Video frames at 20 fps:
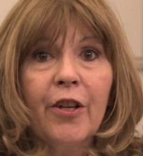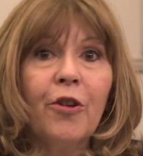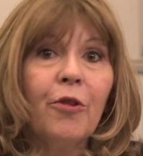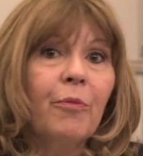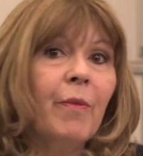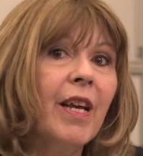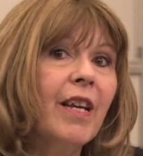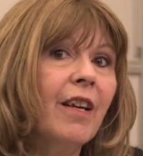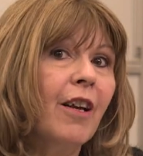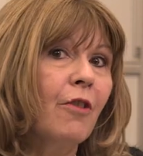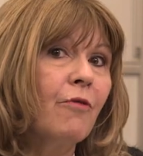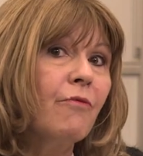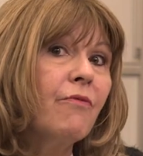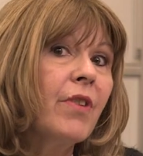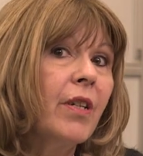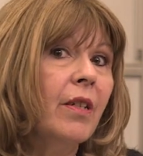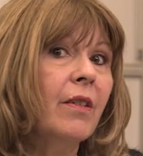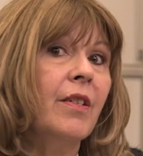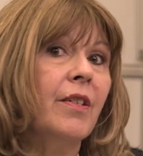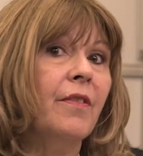it could make a
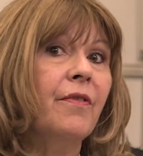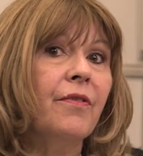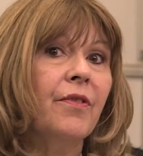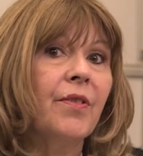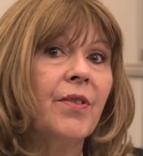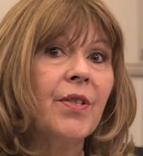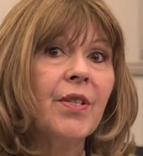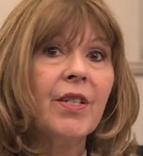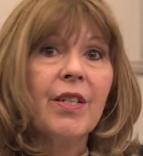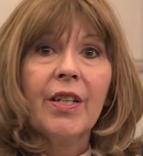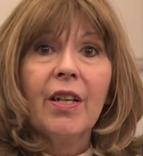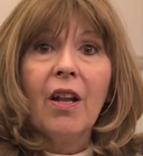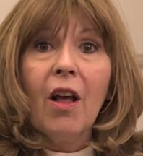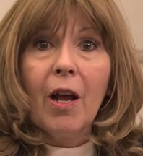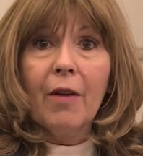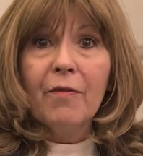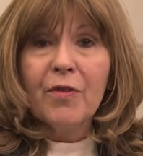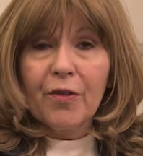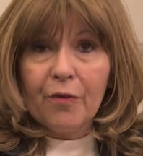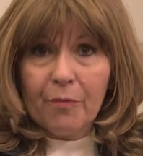real difference to the
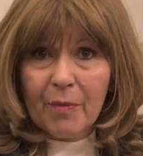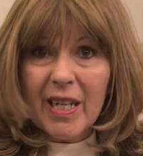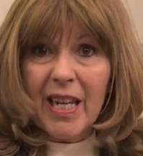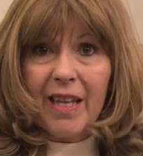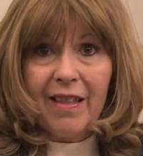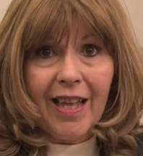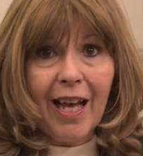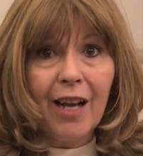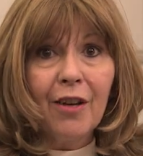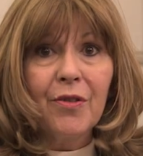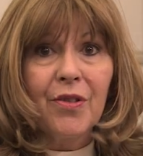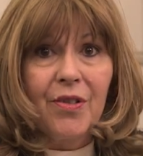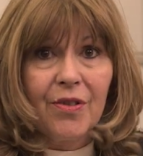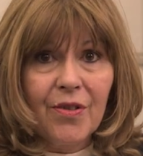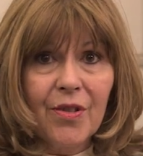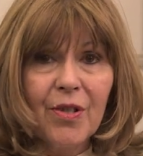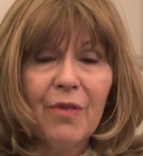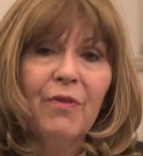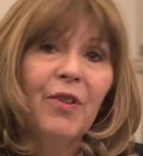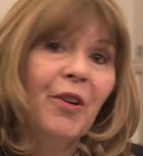lives of many
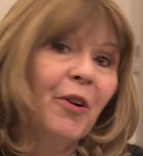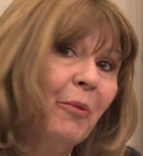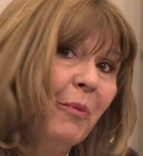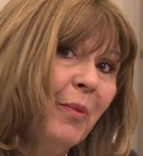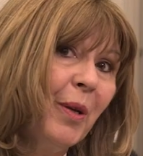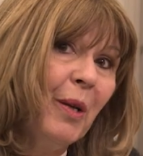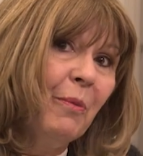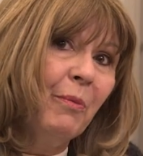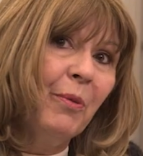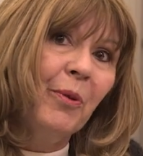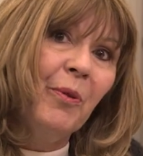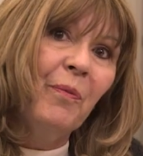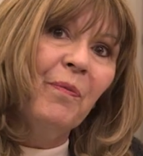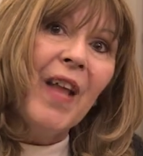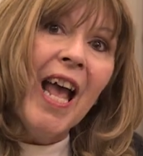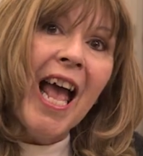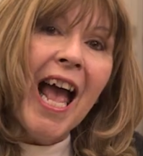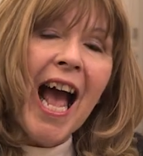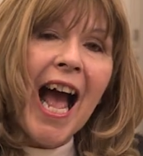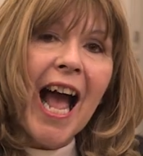thousands of young people.
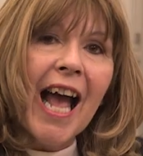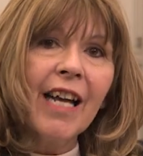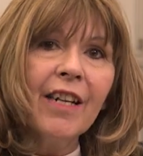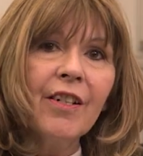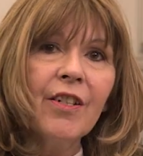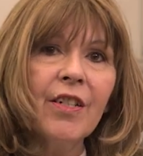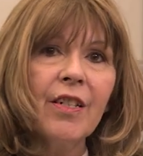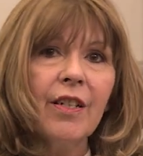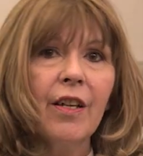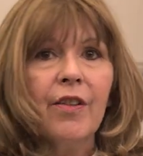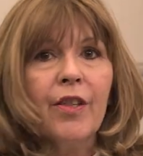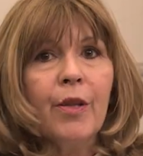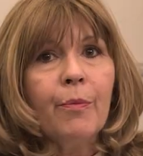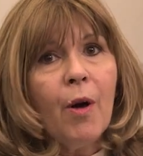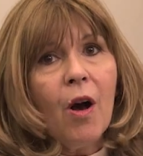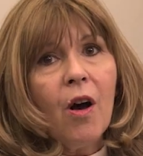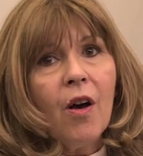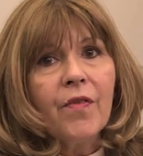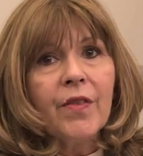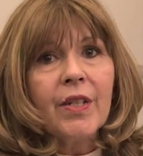And the
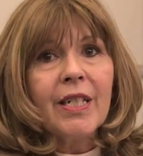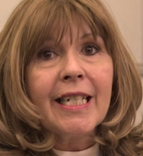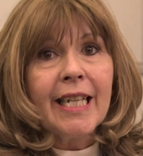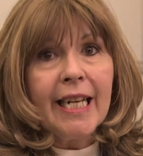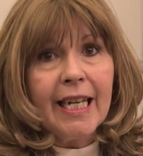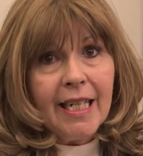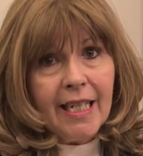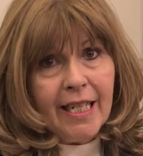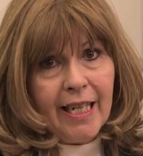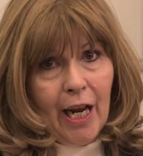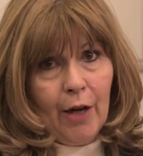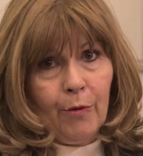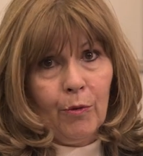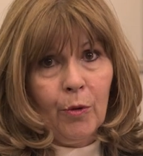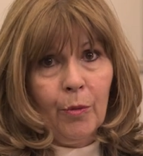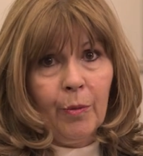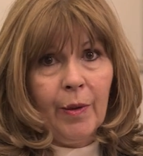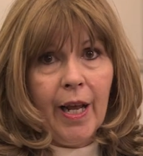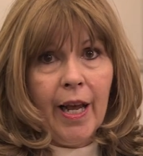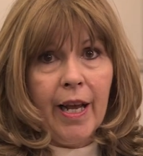part that TeenTech
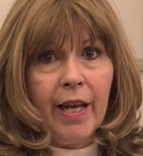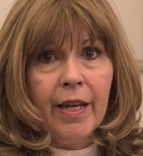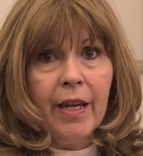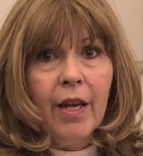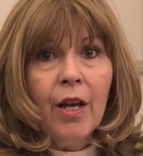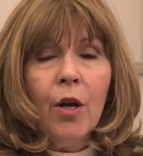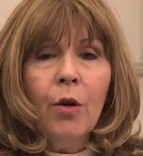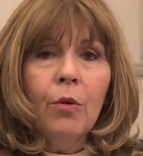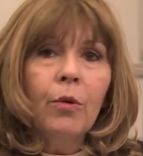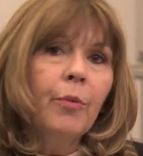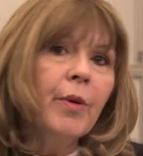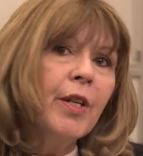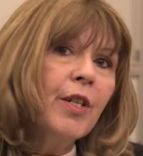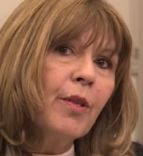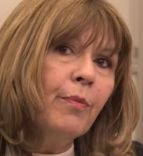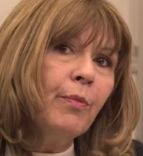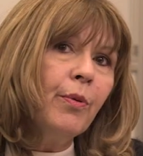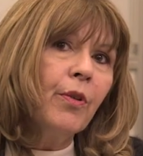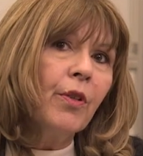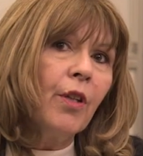will play will be
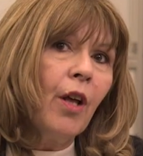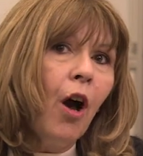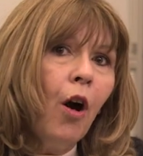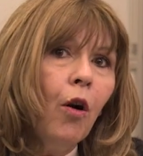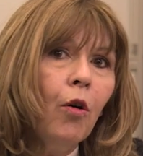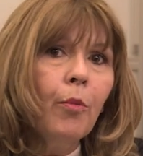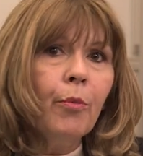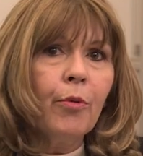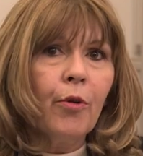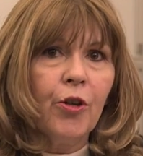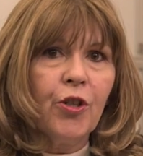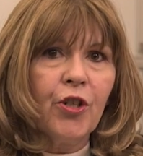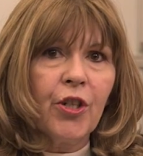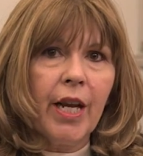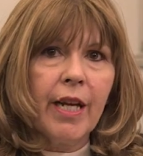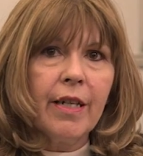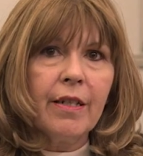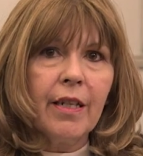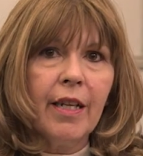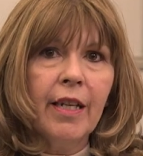to put the whole
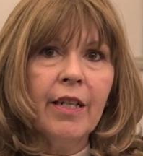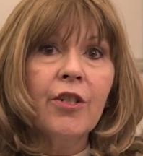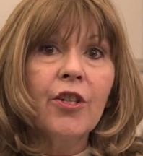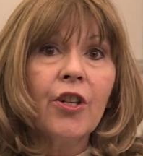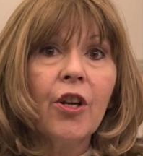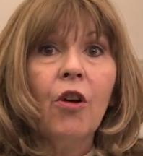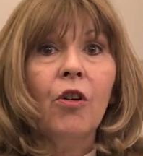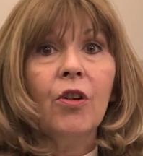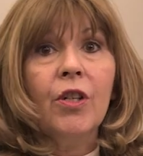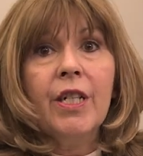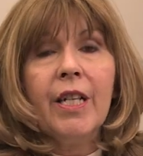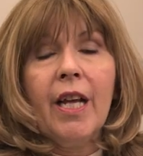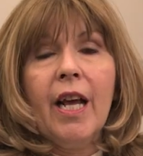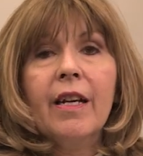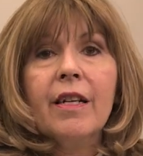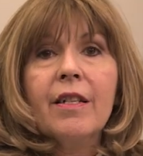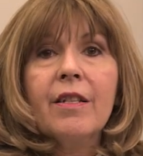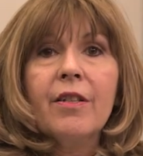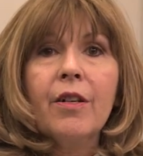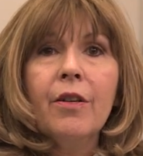project into
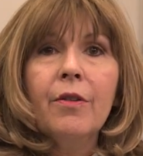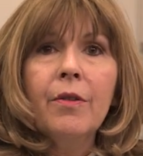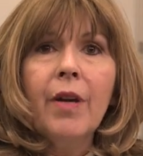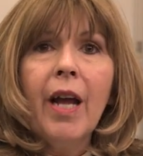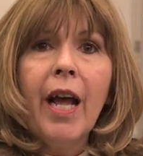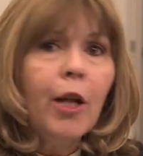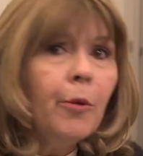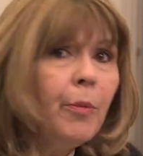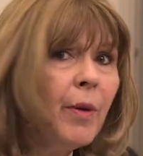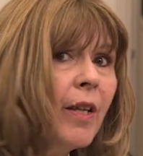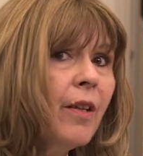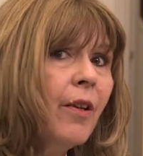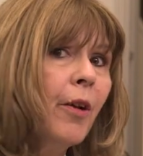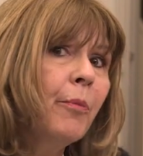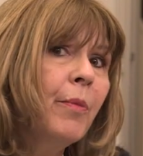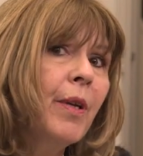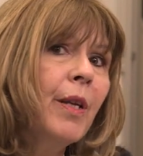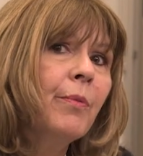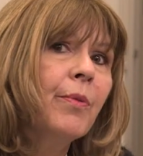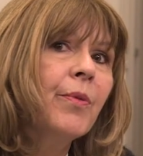context, so helping
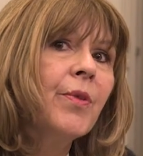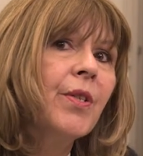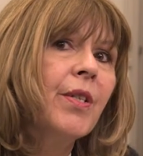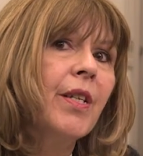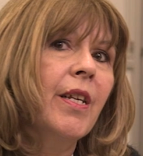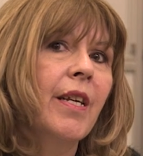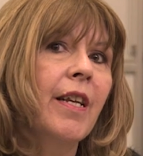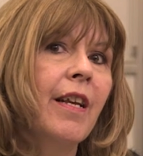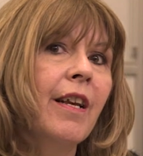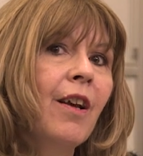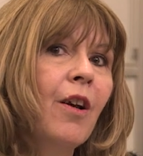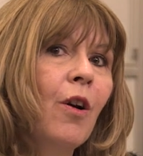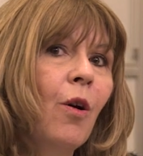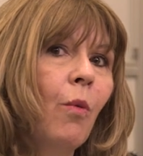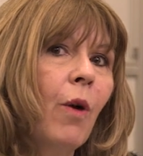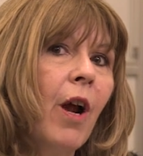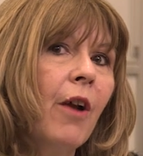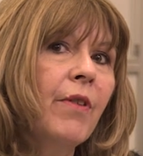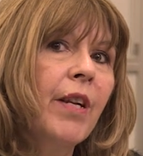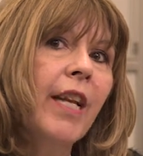young people see
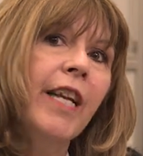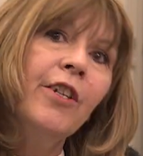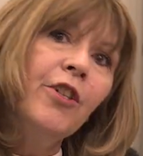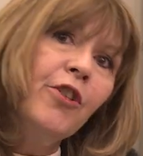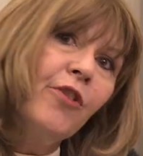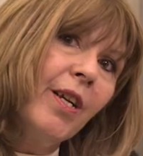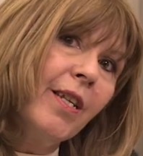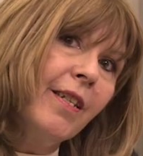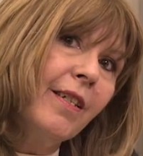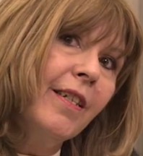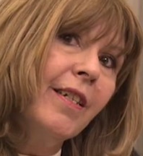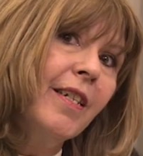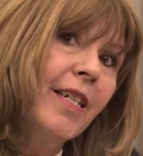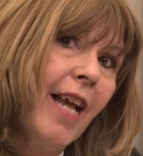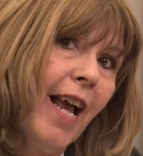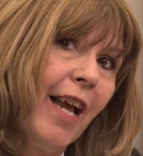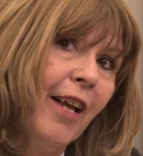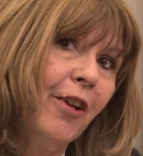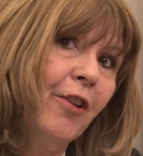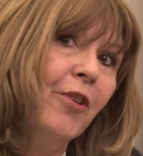where an interest in
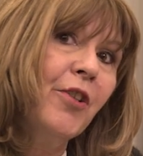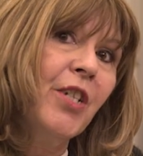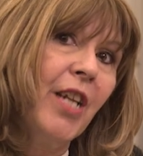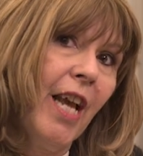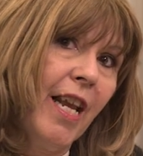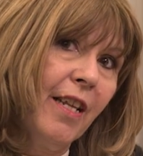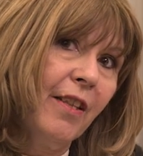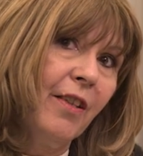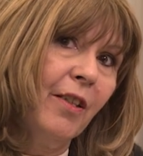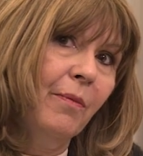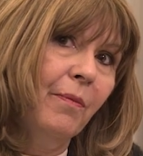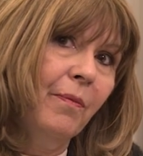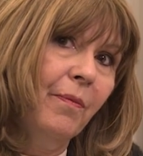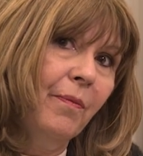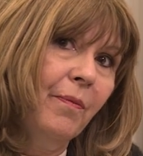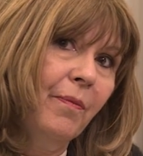tech could take them.